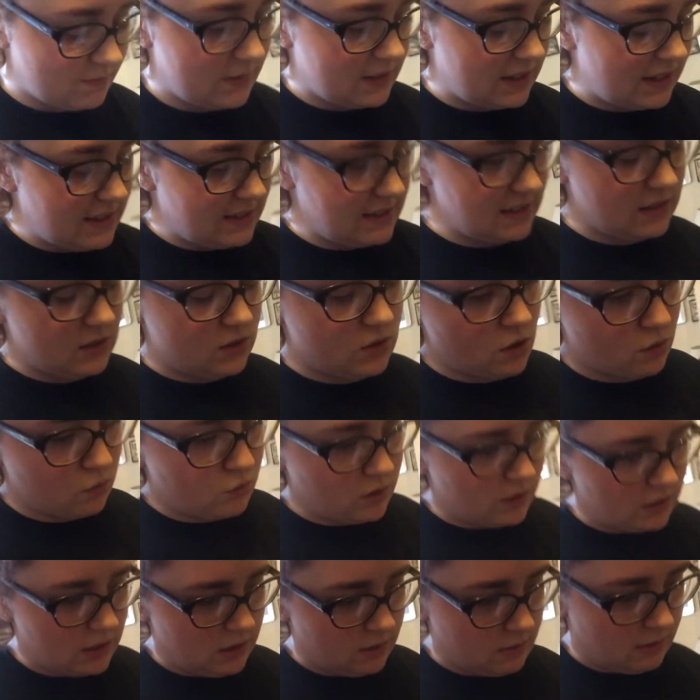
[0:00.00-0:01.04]
Kizzy, stop
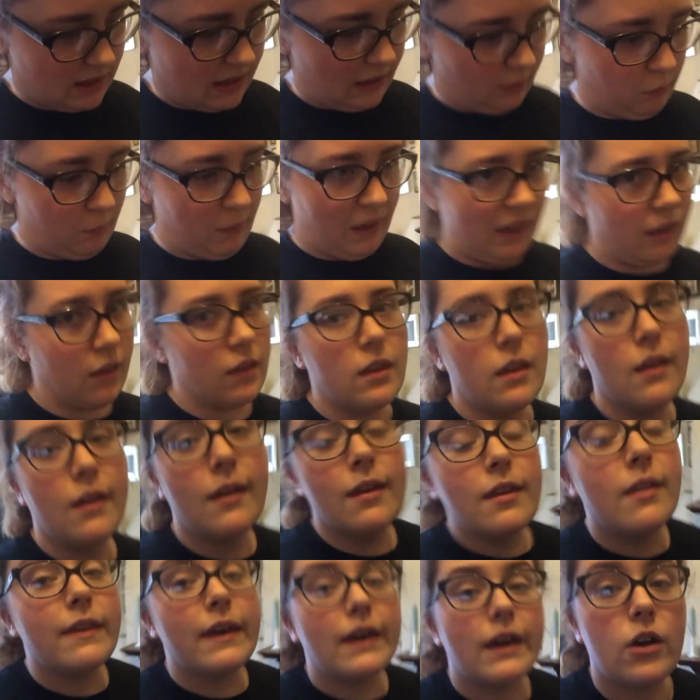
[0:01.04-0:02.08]
trying to kill me.
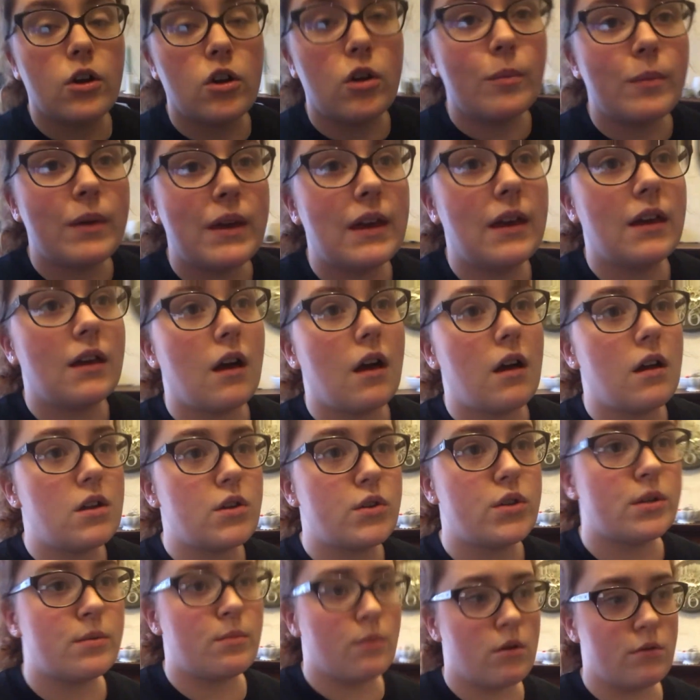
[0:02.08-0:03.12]
They are coming
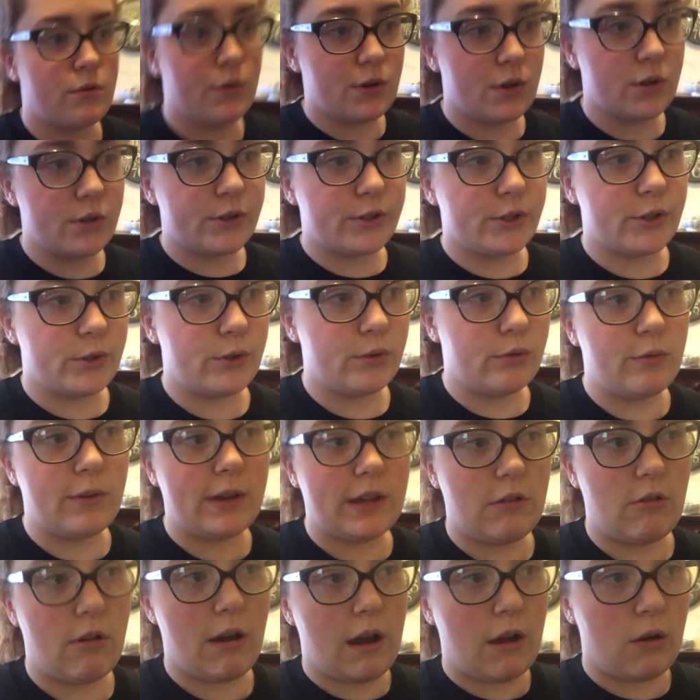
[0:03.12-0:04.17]
tomorrow to
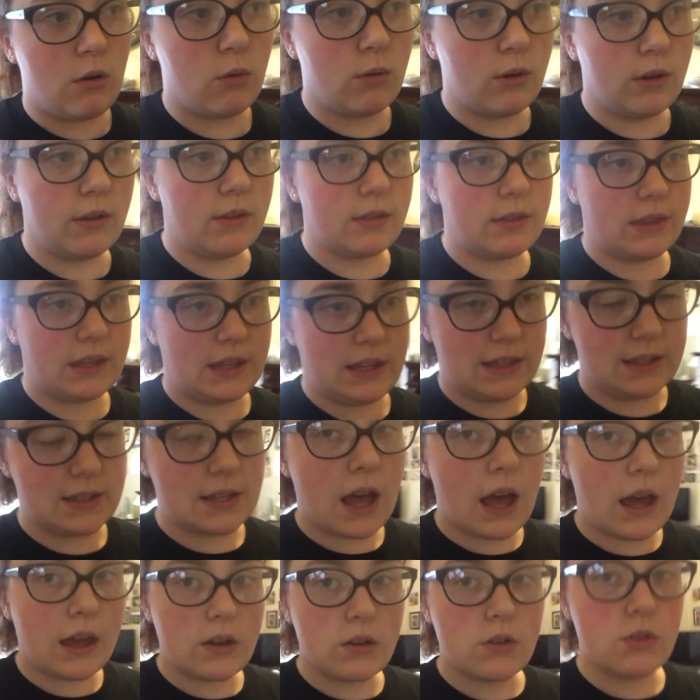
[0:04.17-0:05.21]
regrow the
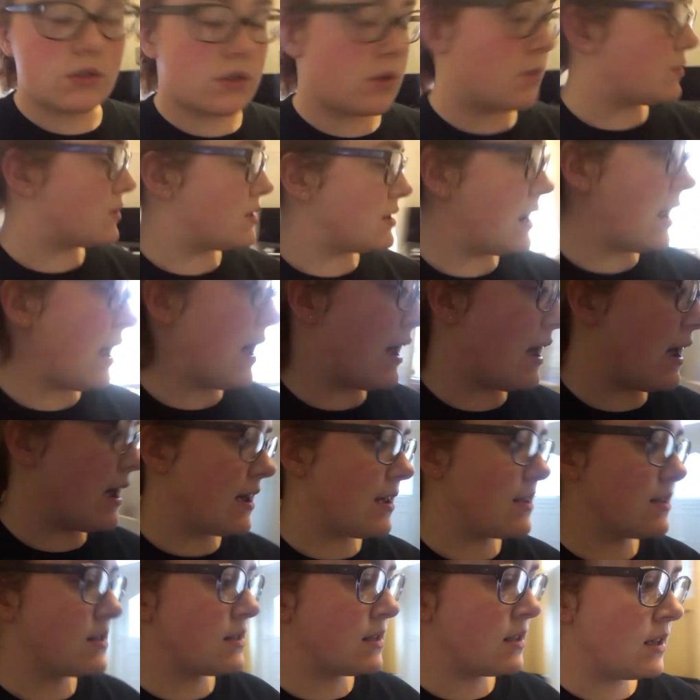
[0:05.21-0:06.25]
tiles
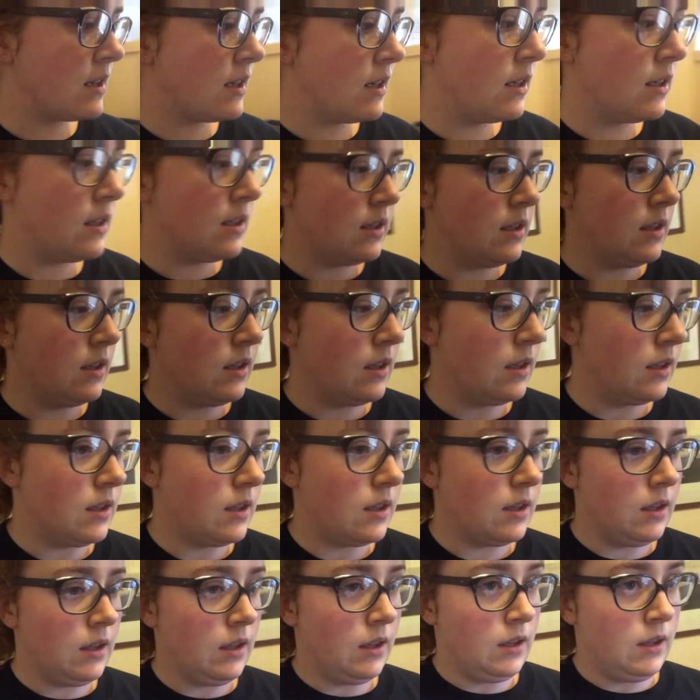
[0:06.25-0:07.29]
upstairs.
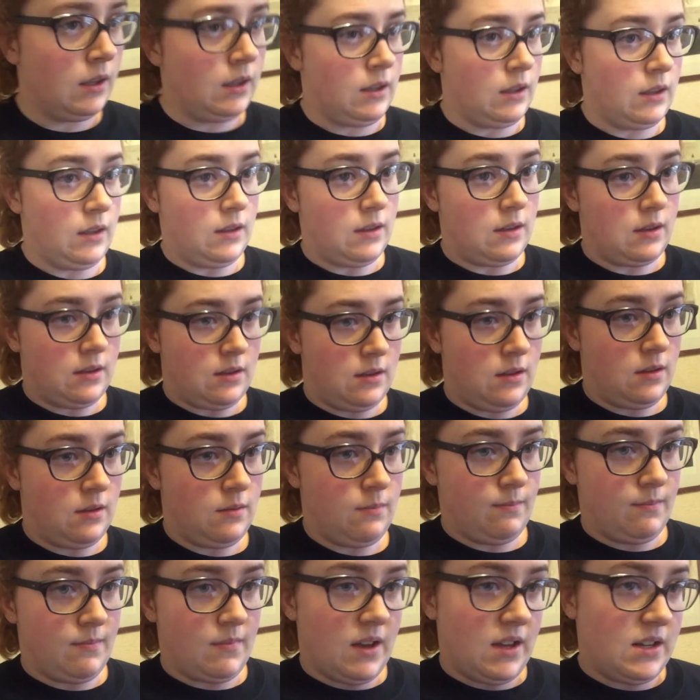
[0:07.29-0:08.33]

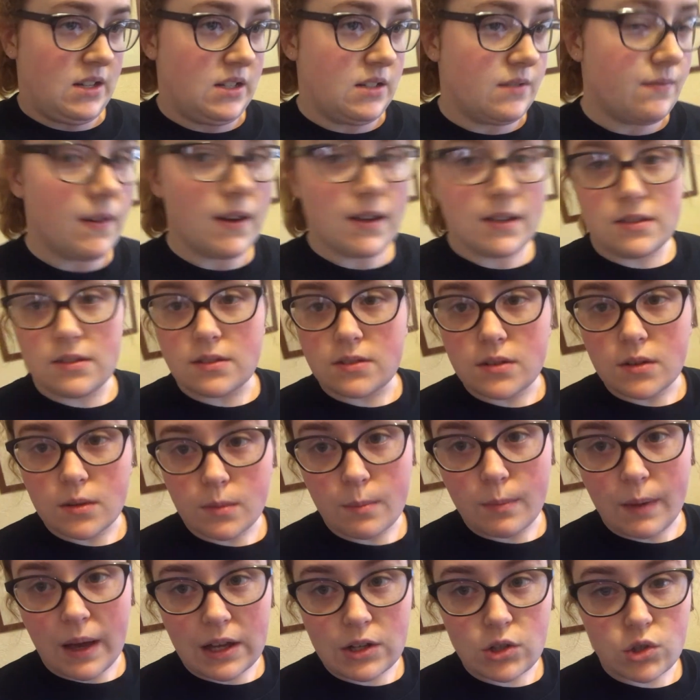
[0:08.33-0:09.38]
Um, I need to find
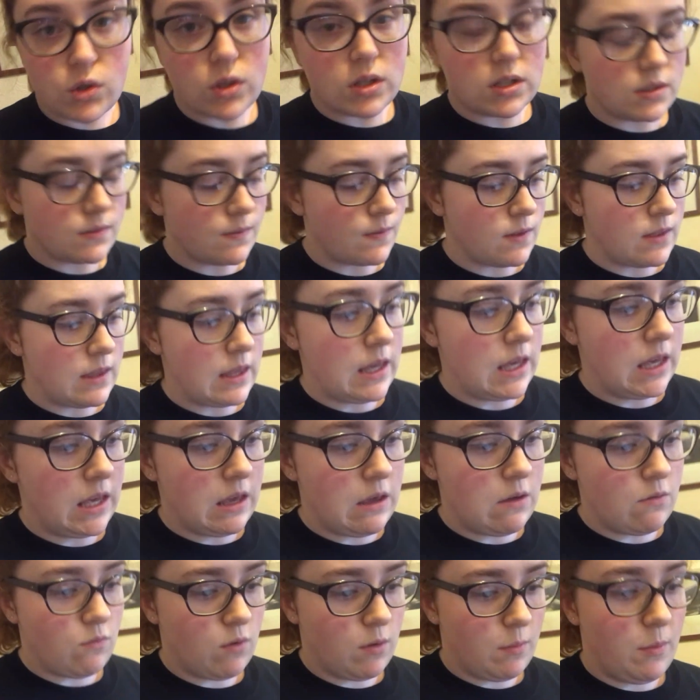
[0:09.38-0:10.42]
some batteries for
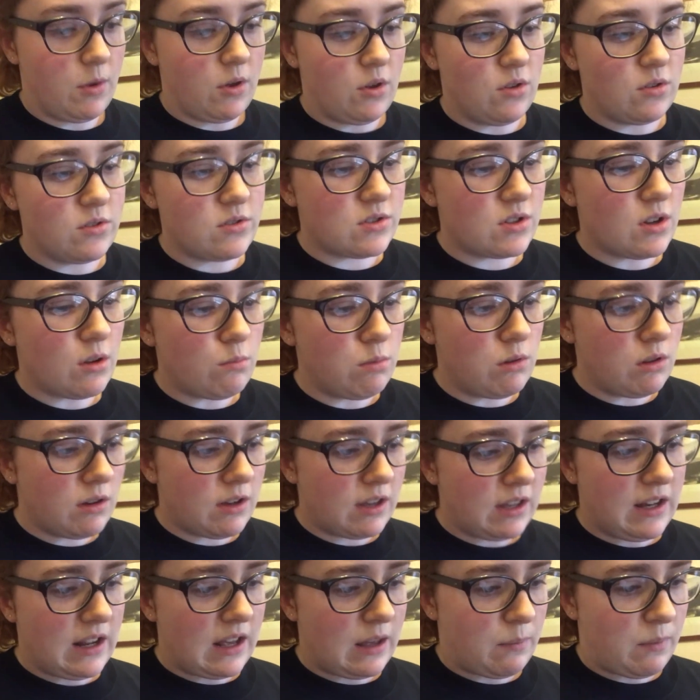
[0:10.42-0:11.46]
the remote. Stop
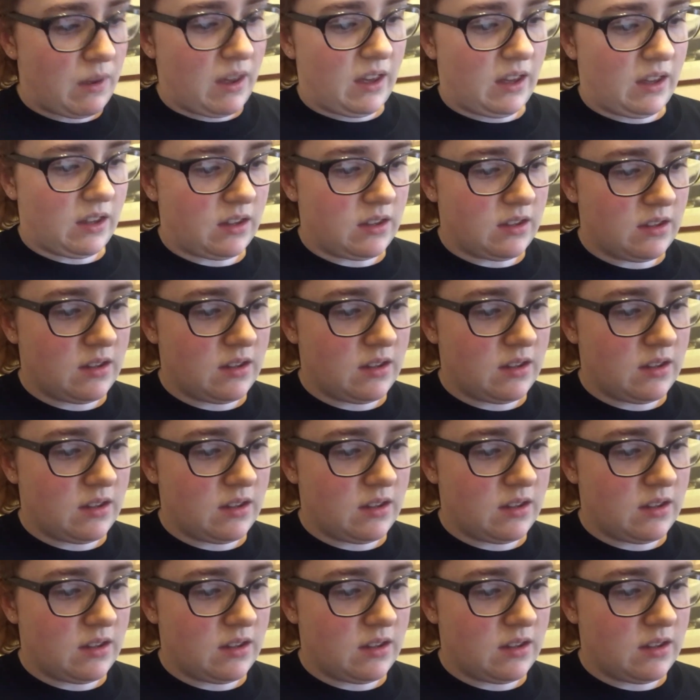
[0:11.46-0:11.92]
looking at me.